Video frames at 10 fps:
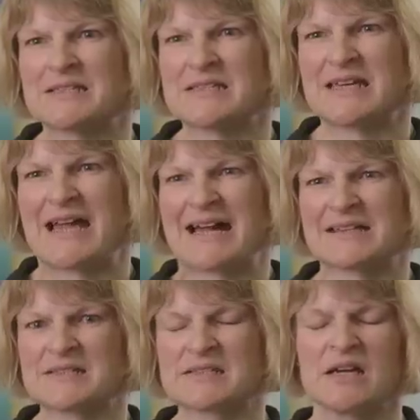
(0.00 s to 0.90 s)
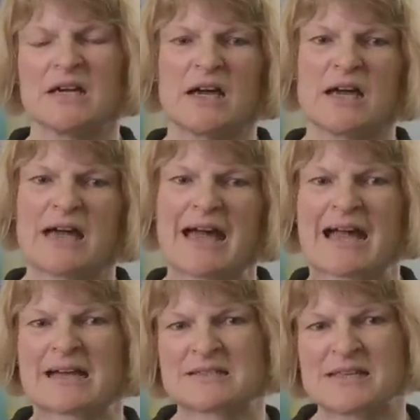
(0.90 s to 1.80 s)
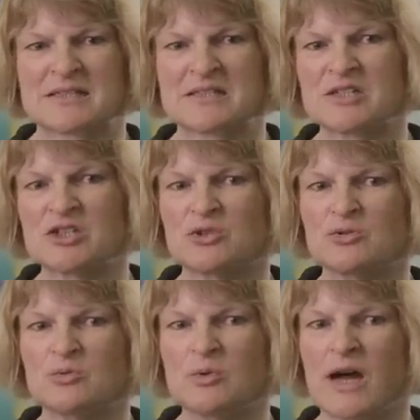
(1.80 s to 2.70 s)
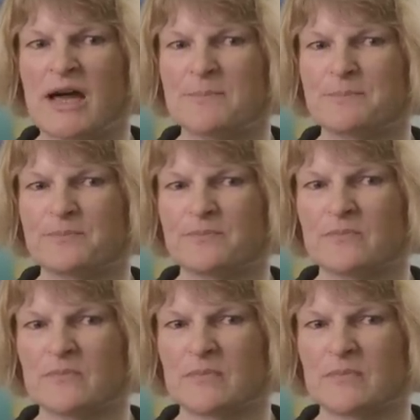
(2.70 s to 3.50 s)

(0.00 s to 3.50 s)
Andy has access to um,